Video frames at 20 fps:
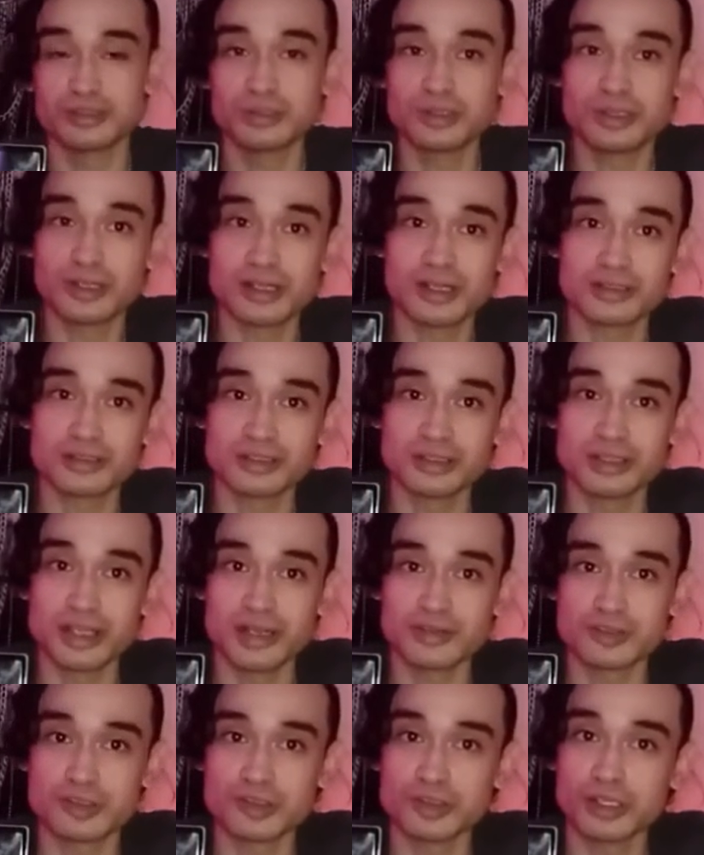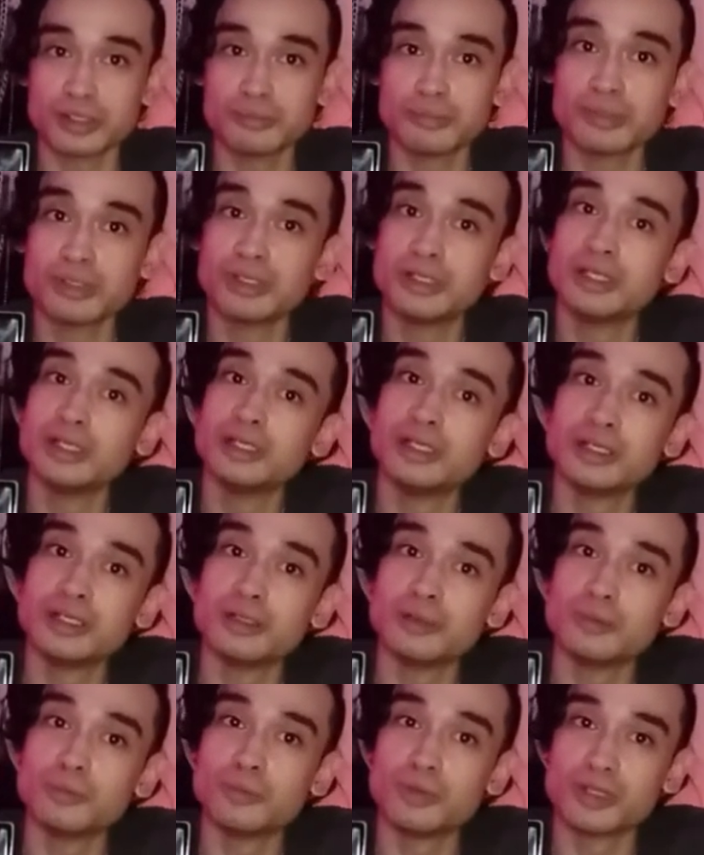You can actually live stream
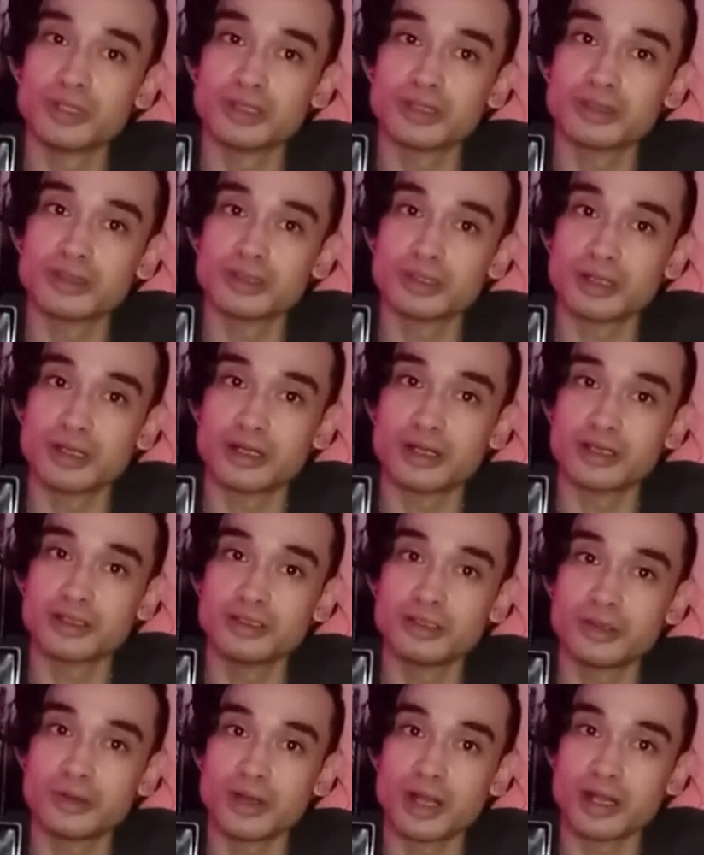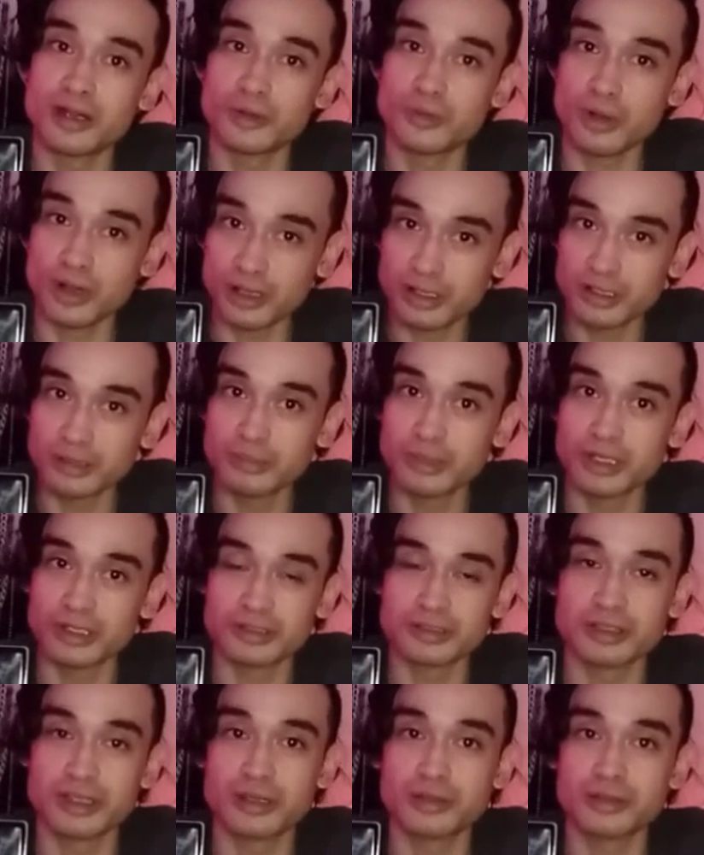with higher quality,
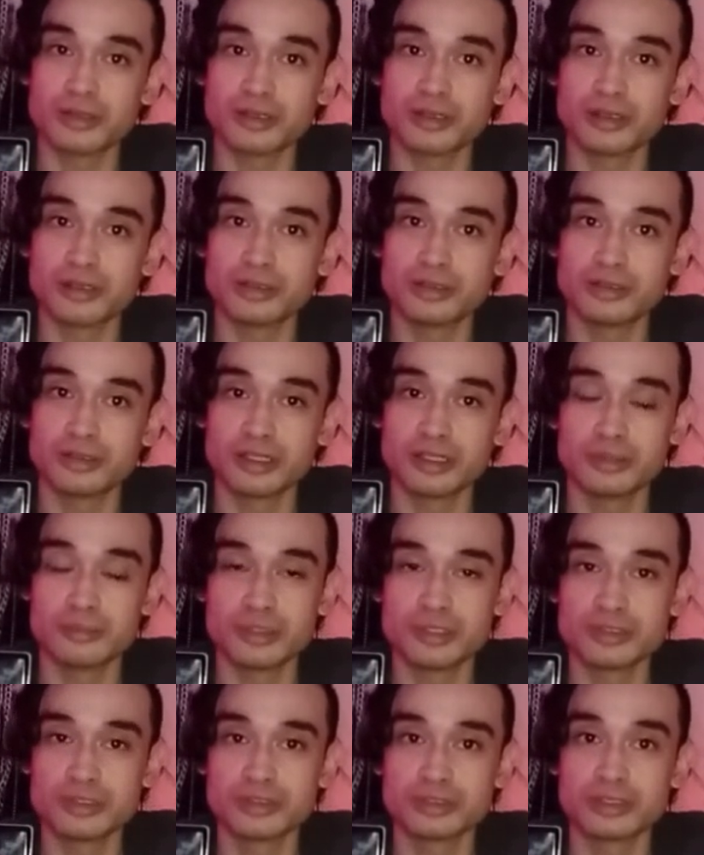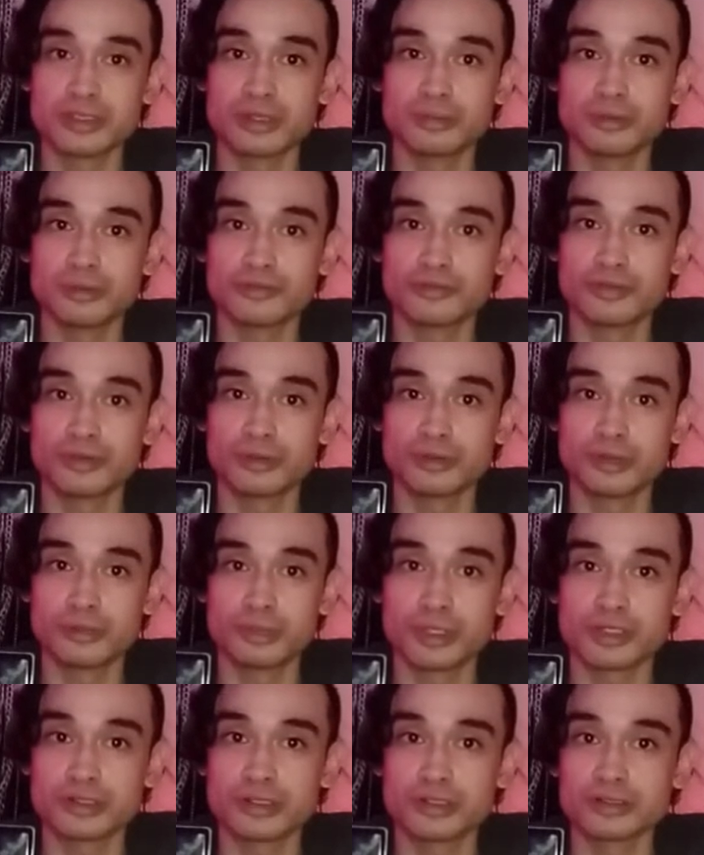because now the picture is coming from your
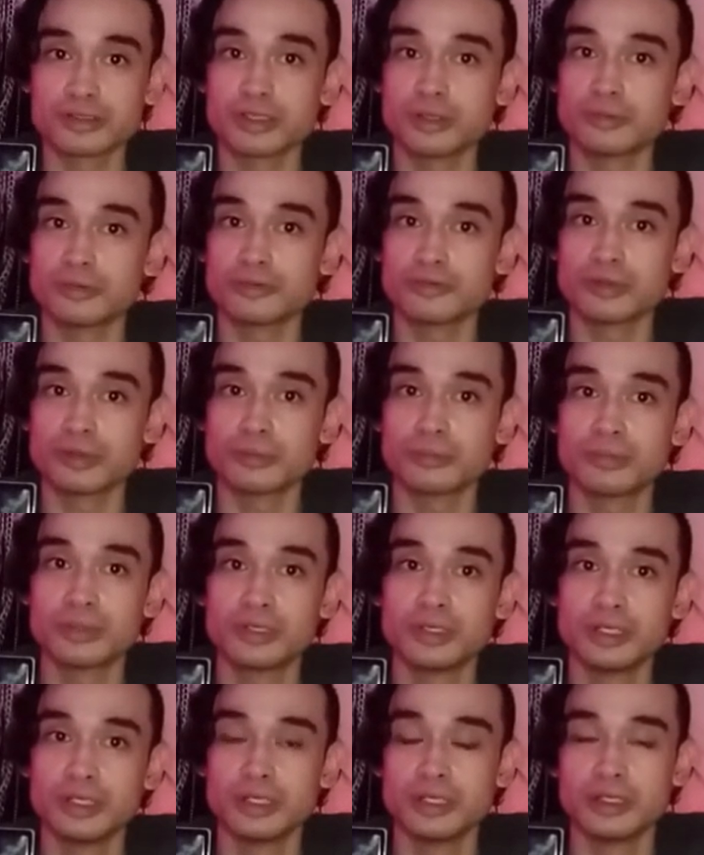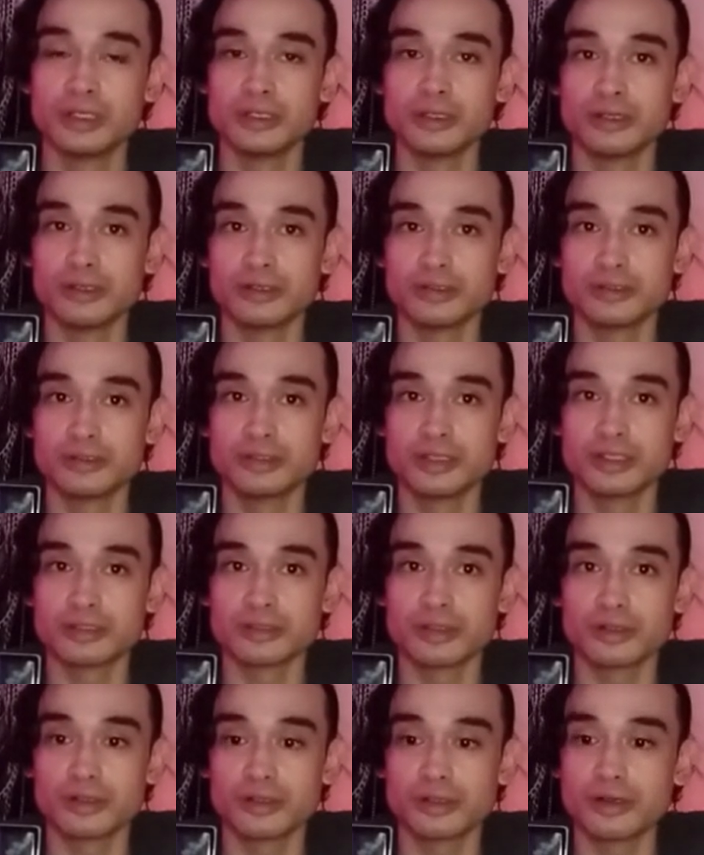
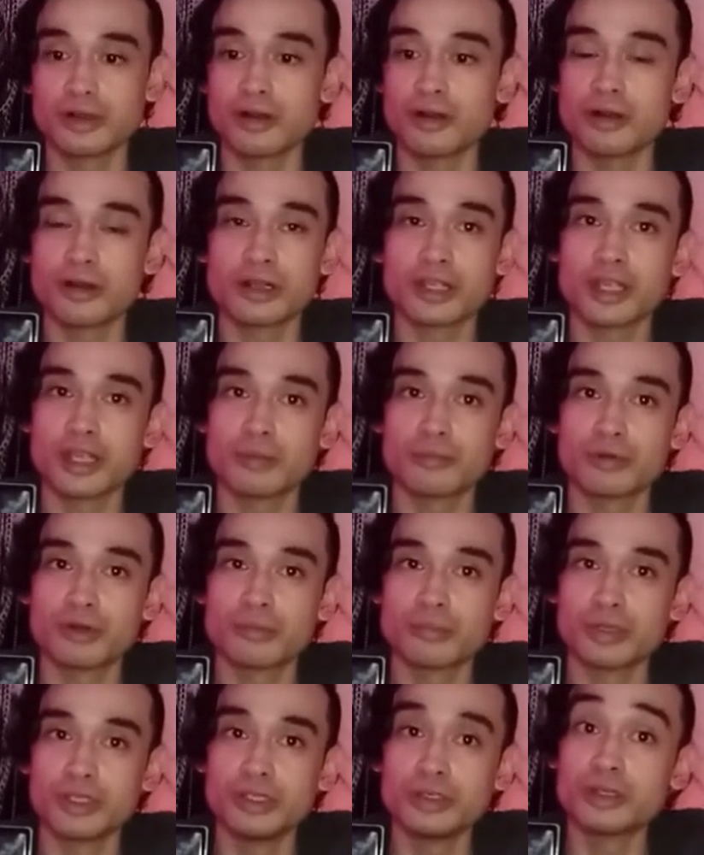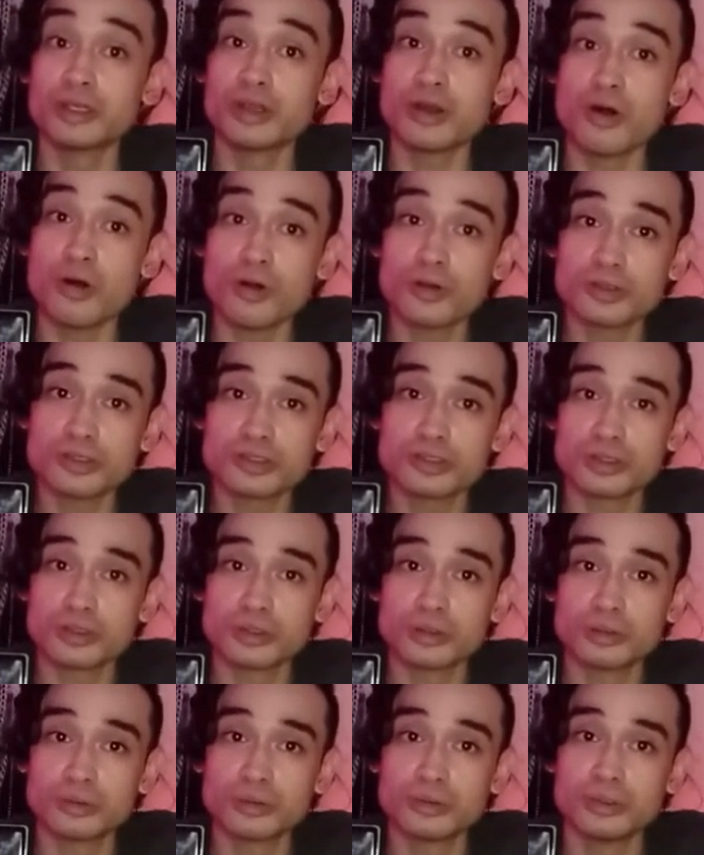DSLR camera. But you can
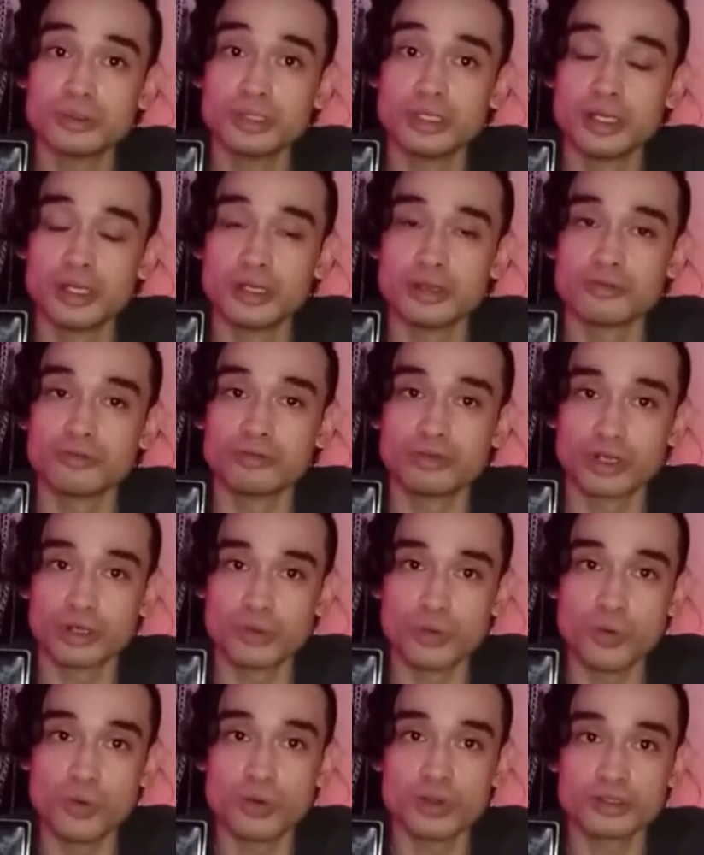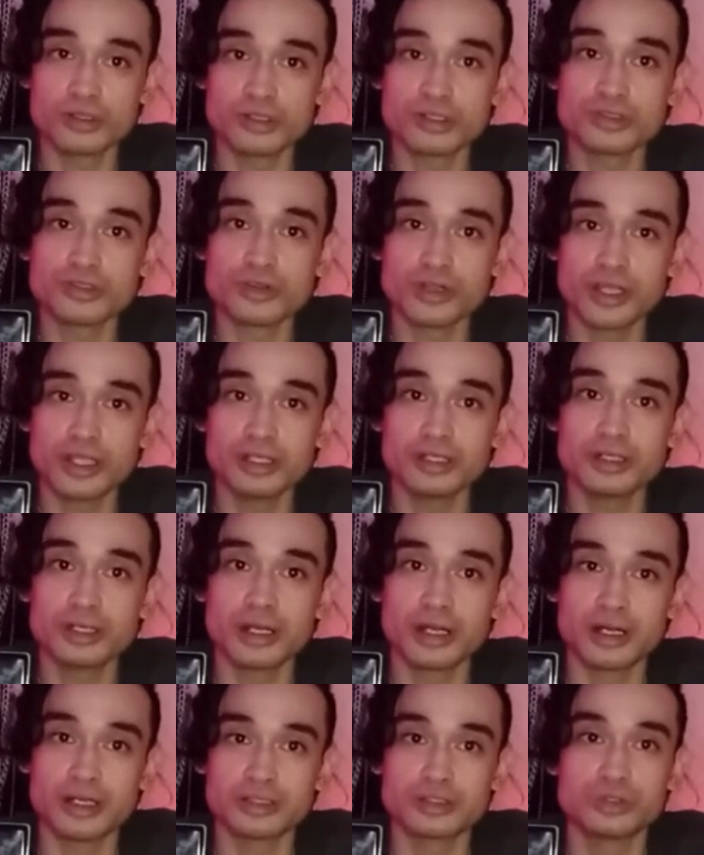also record straight
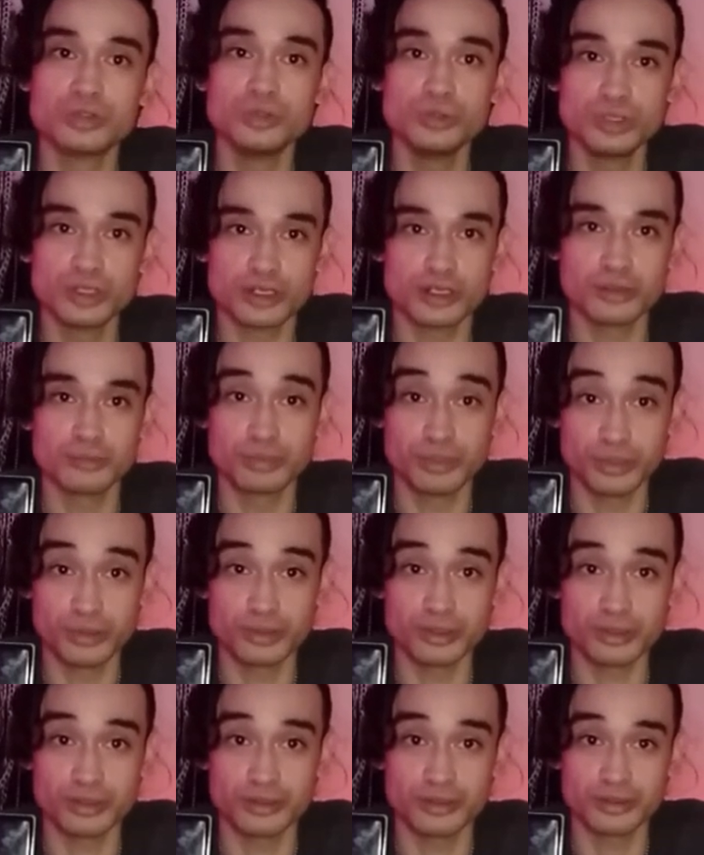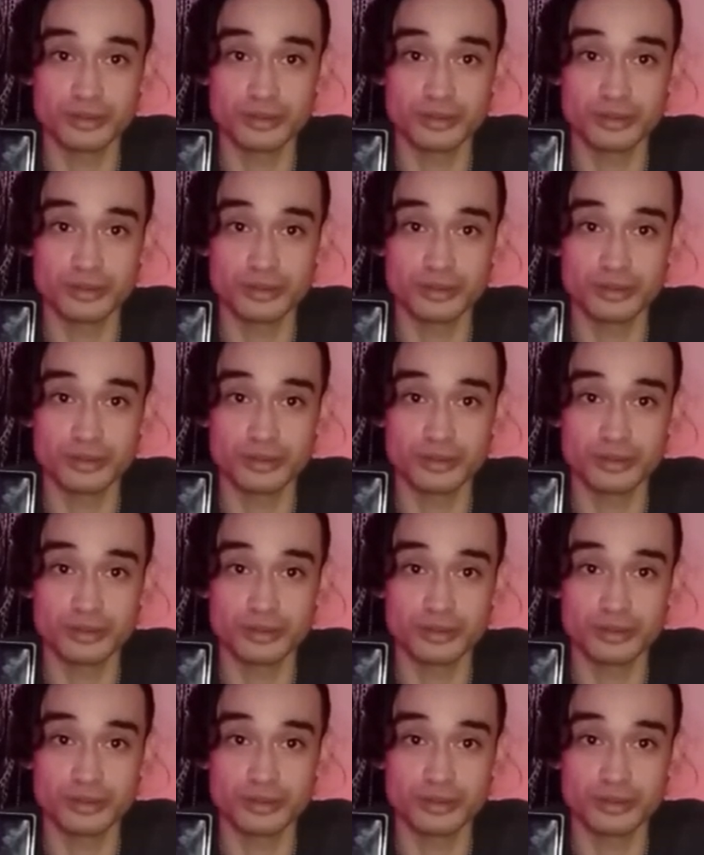to your computer,